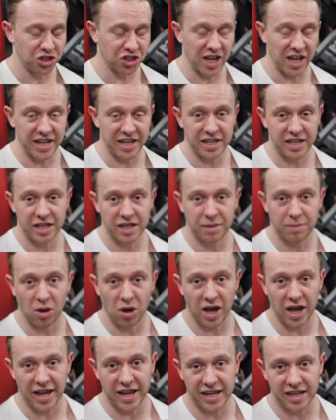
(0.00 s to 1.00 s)
day,
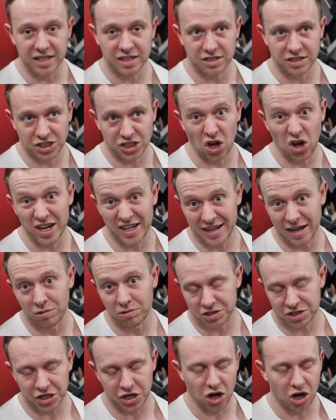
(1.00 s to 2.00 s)
my side
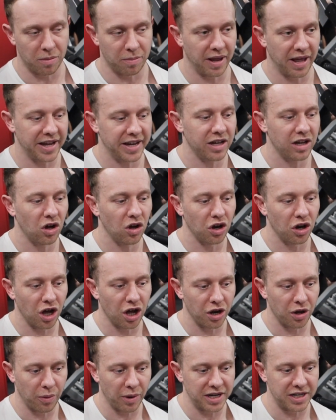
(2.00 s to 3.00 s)
delts and arm day
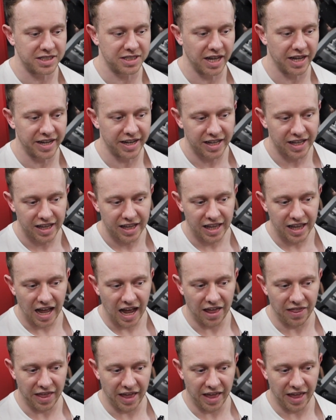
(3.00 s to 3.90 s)
on a Wednesday, and